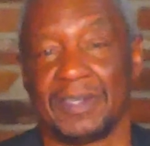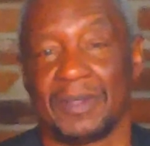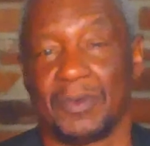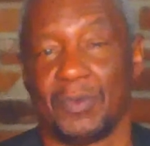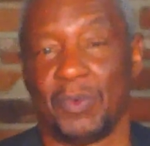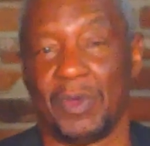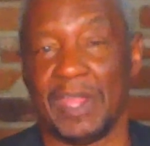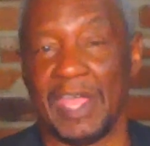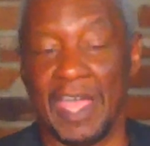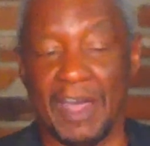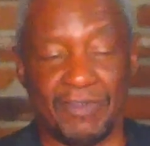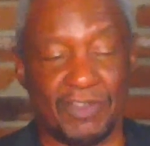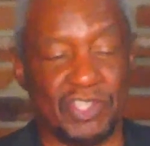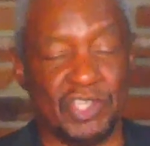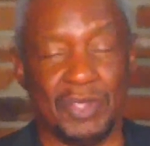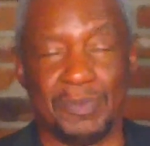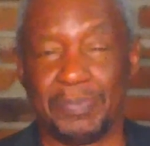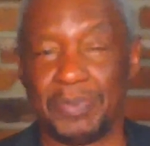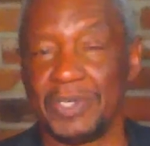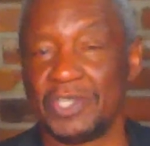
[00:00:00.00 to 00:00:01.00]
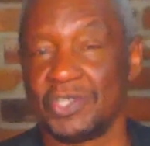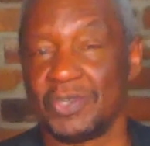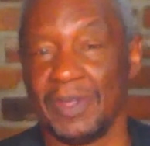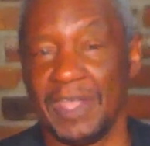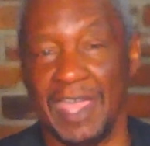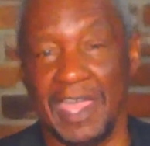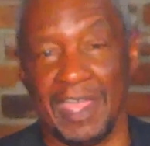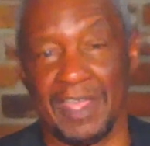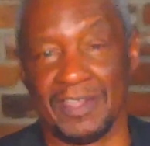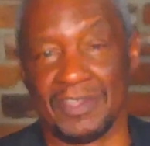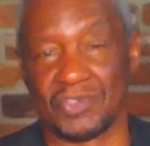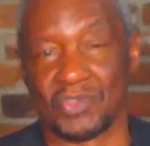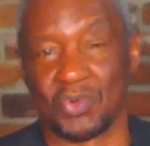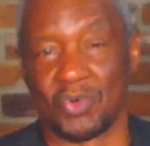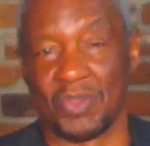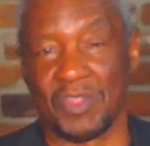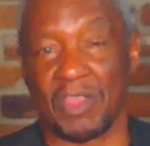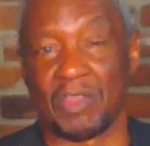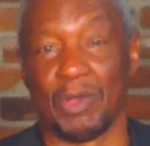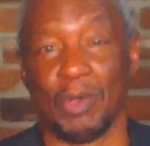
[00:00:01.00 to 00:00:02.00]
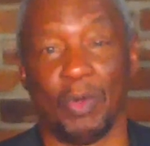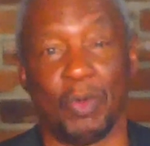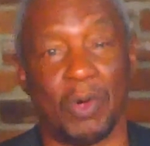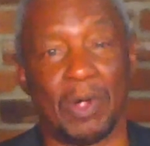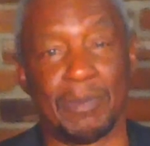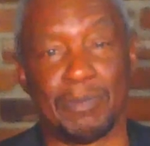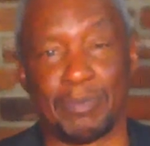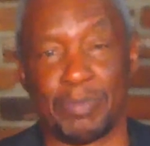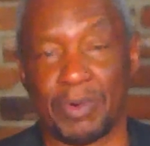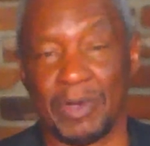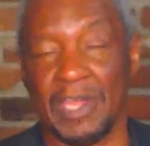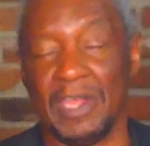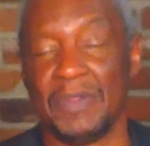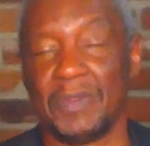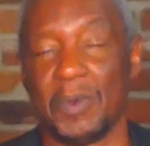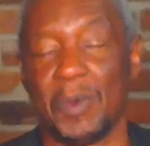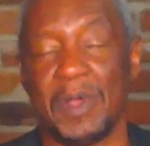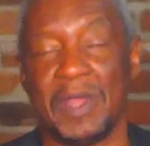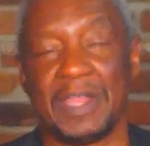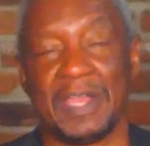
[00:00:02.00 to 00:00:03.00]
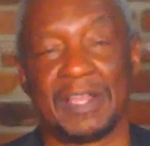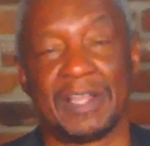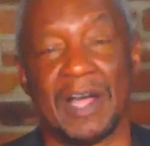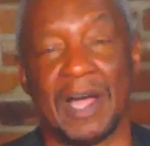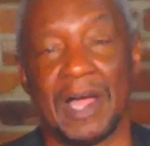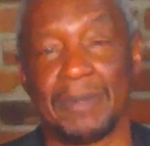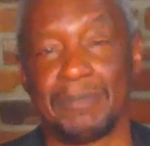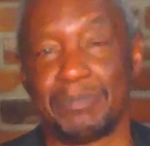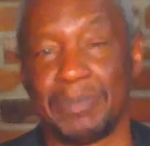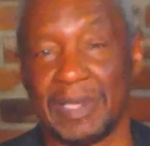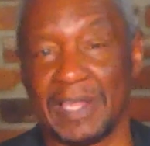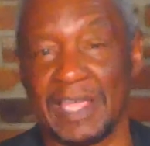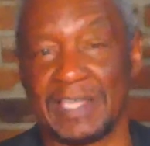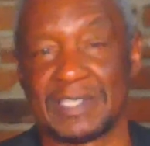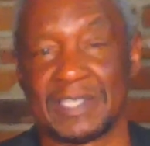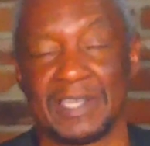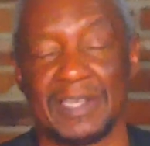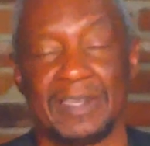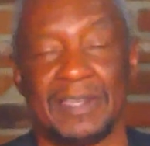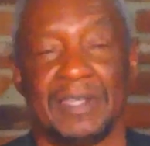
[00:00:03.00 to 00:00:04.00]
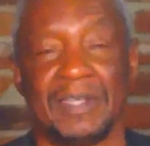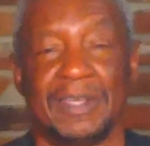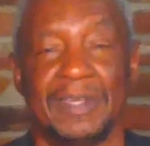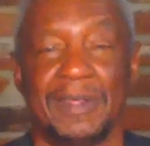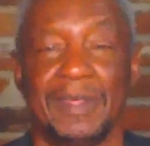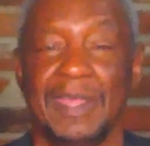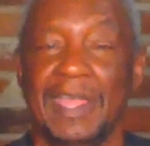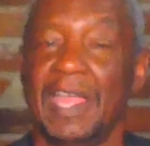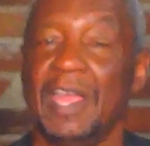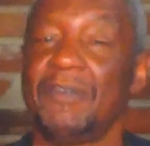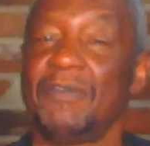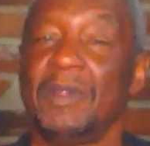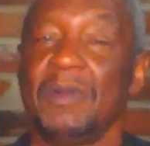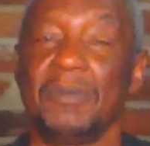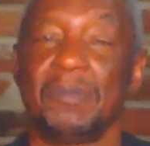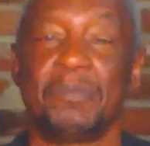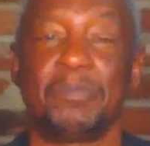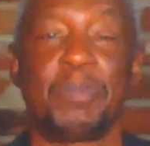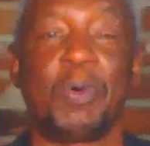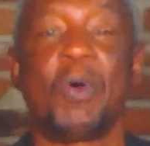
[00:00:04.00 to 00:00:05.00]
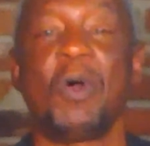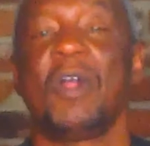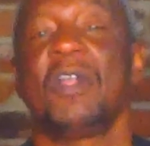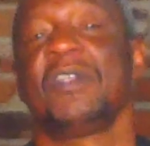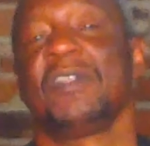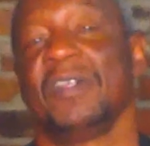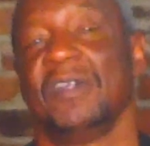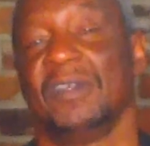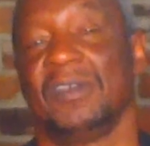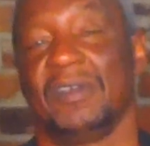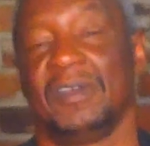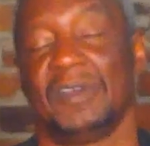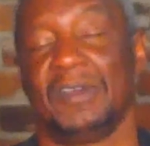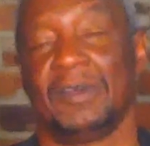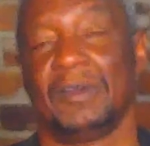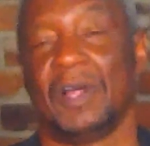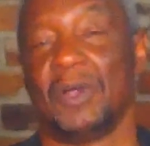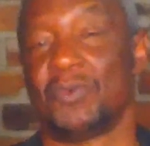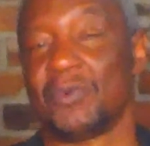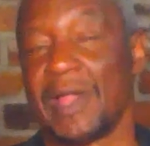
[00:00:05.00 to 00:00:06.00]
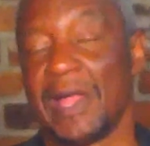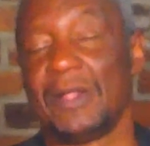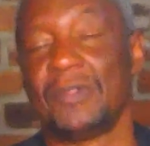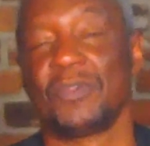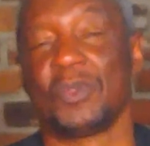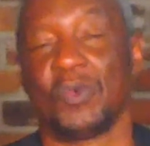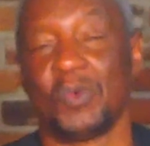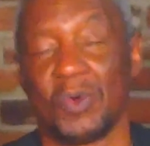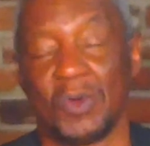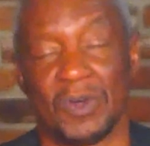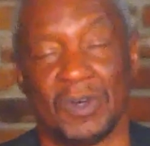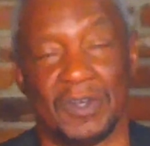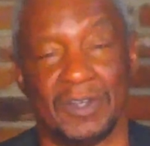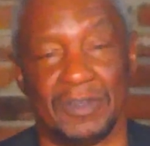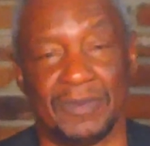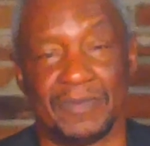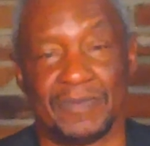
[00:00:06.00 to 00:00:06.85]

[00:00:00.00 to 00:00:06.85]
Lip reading: Whatever you put your hands on, that the Lord breathe on it, that God bless it. Every partner around the world,